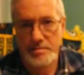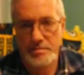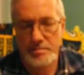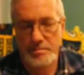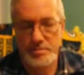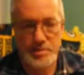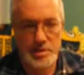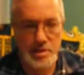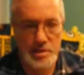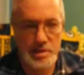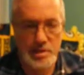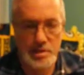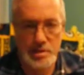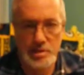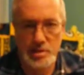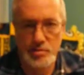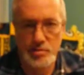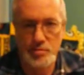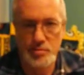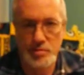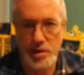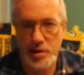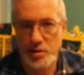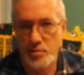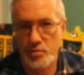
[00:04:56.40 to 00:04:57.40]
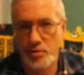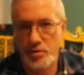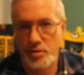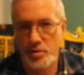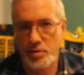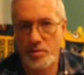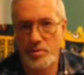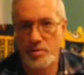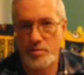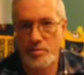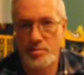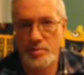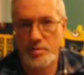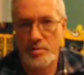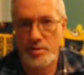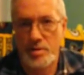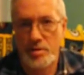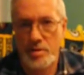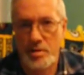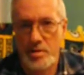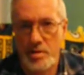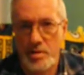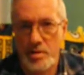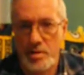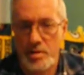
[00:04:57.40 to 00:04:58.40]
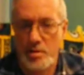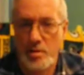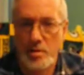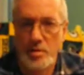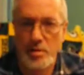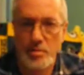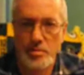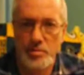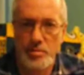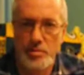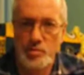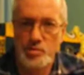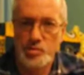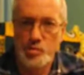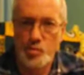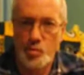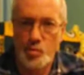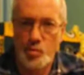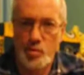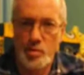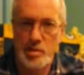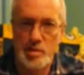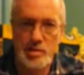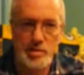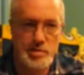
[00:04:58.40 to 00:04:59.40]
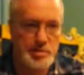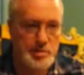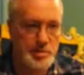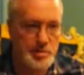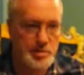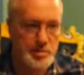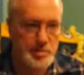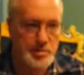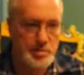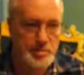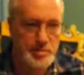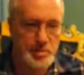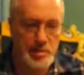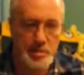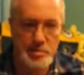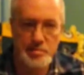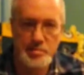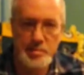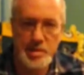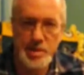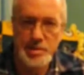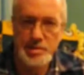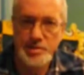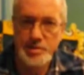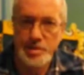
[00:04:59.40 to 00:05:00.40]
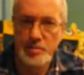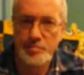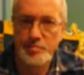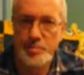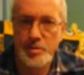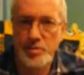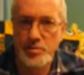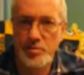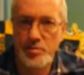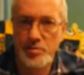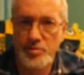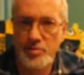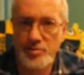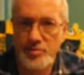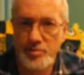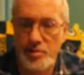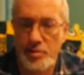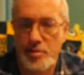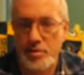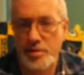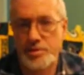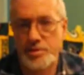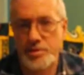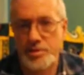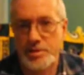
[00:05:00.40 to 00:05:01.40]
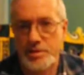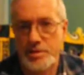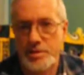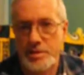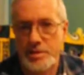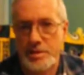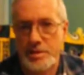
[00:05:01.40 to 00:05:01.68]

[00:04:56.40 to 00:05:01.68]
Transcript: Jesus when he returns are those ones that are messed up in their thoughts.